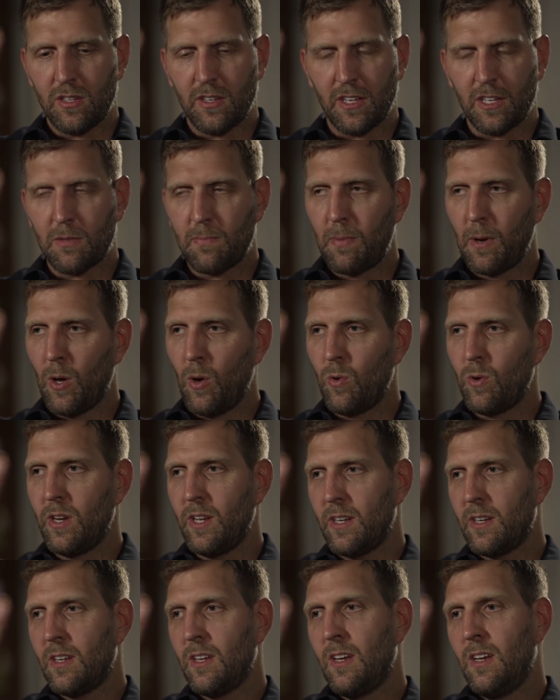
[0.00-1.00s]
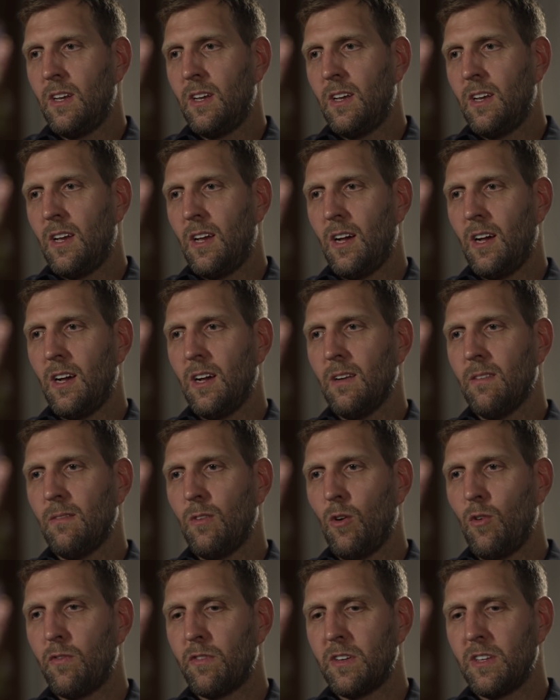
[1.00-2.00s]
exploded
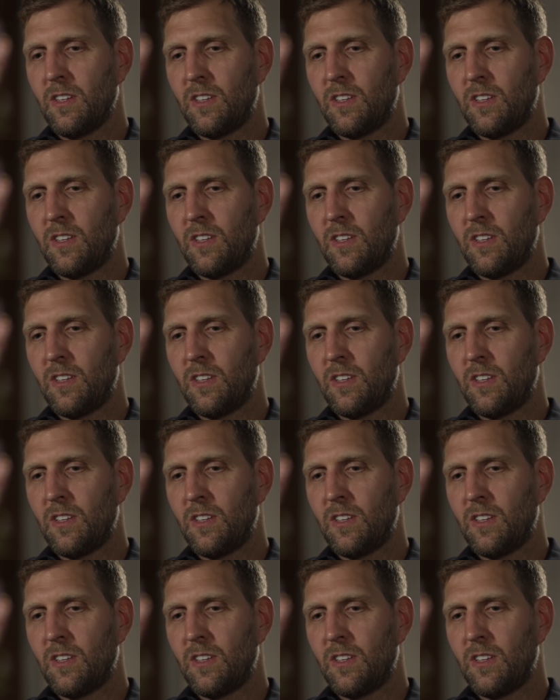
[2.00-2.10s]
over